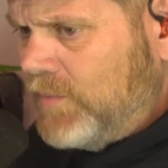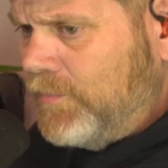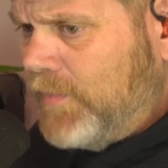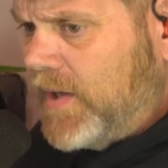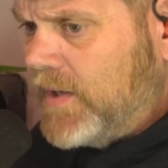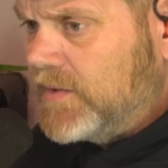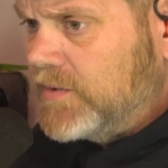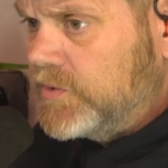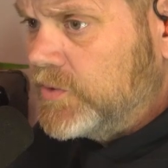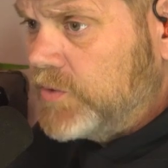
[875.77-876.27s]

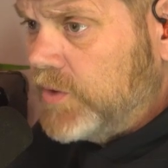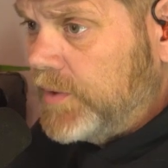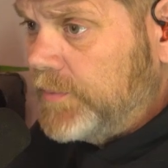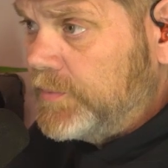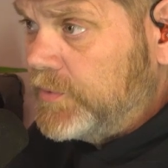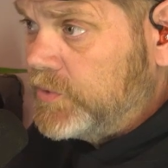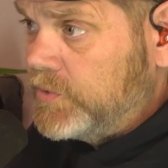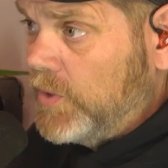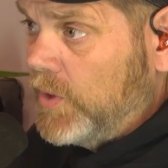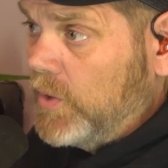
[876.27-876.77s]
Back to
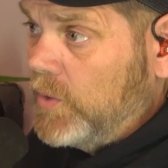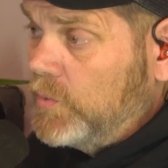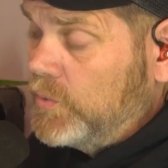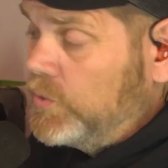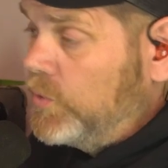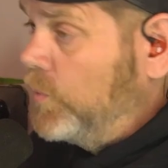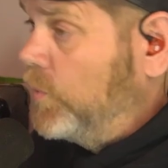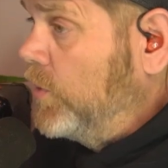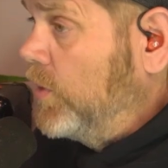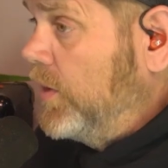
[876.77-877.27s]
Strip has
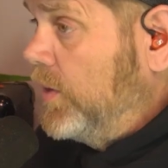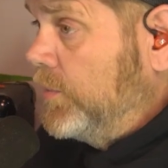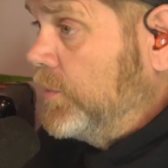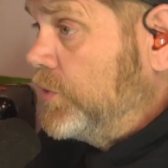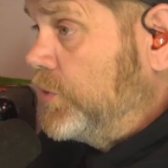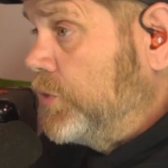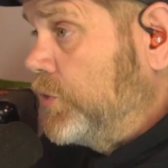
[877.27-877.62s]
grown to where it was